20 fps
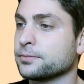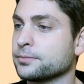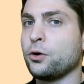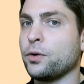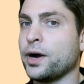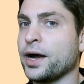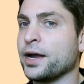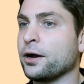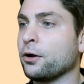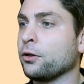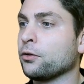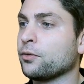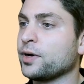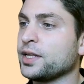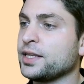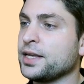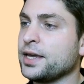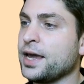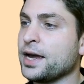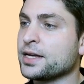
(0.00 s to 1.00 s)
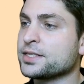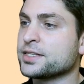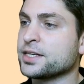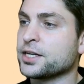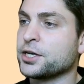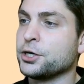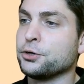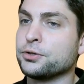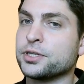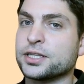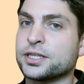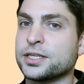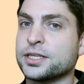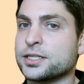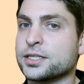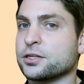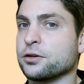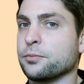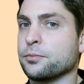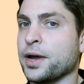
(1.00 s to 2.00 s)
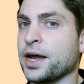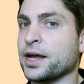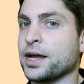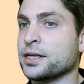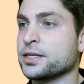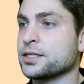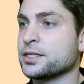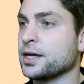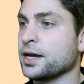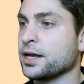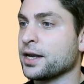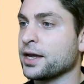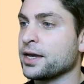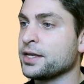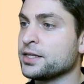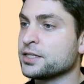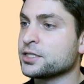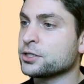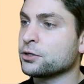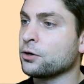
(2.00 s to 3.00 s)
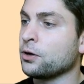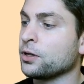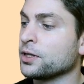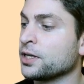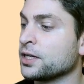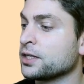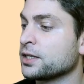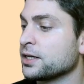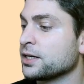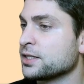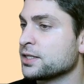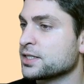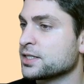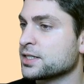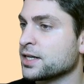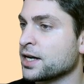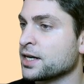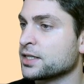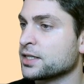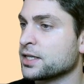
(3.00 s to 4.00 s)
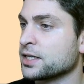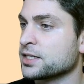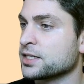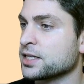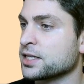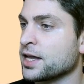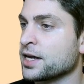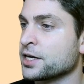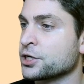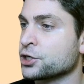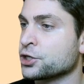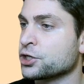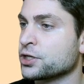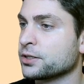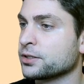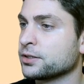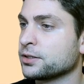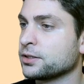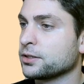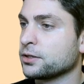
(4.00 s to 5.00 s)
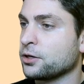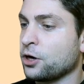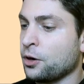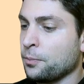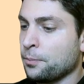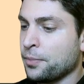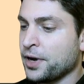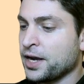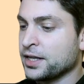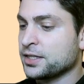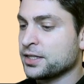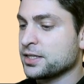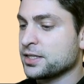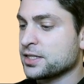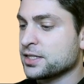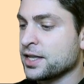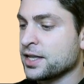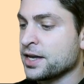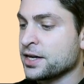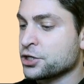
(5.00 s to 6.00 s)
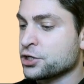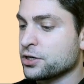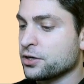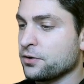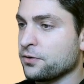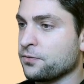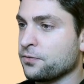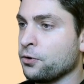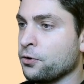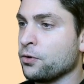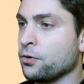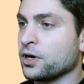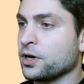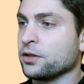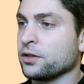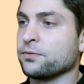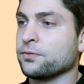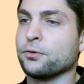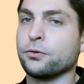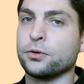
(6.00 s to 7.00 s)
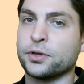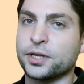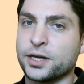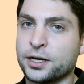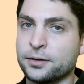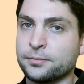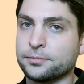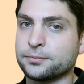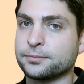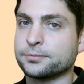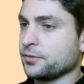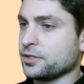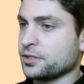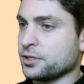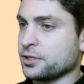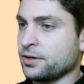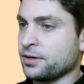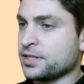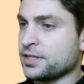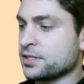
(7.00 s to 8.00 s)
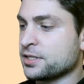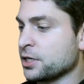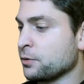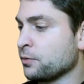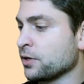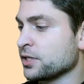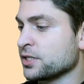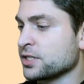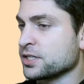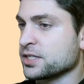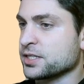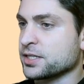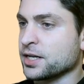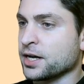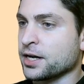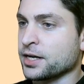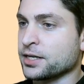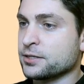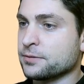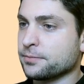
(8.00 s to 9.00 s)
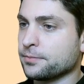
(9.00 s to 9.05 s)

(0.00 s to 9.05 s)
I already executed this command and I installed it inside the /compat/focal folder. So let's see what's inside.